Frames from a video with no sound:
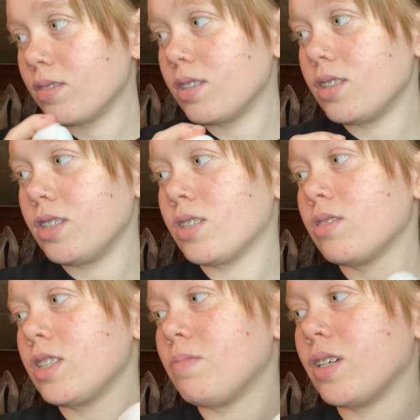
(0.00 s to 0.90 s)
This
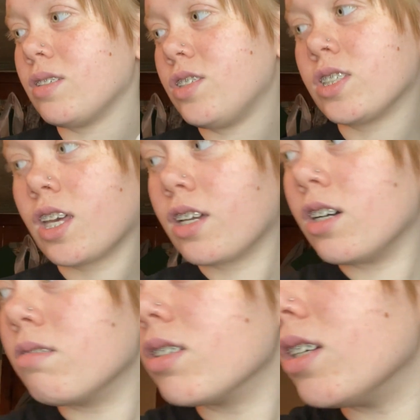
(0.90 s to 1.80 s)
one smells just like
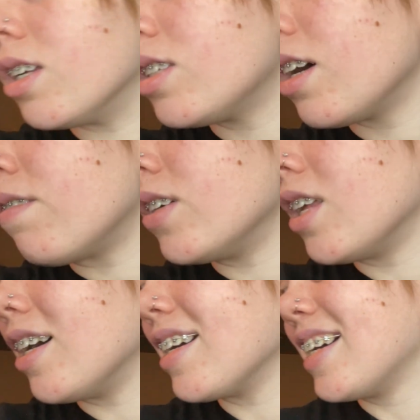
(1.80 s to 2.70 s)
coconuts, I feel like.